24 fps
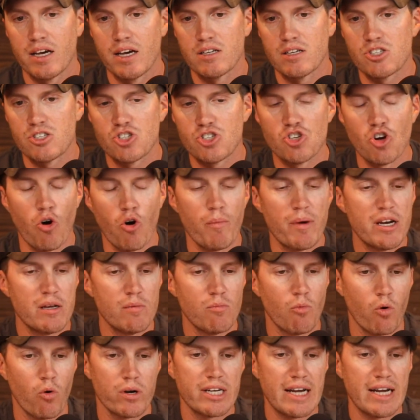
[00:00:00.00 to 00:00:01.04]
so many
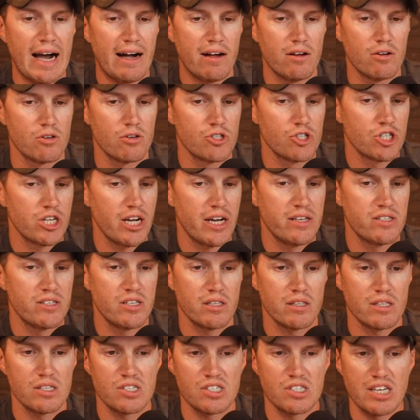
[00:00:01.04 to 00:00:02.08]
more dollars
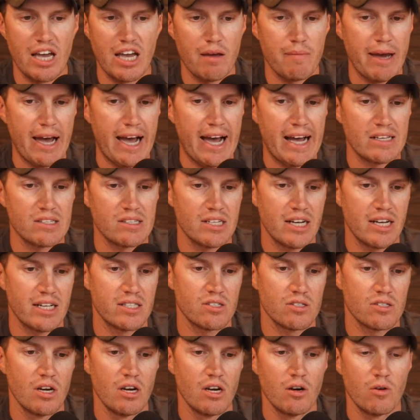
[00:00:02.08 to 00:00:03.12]
chasing the same assets,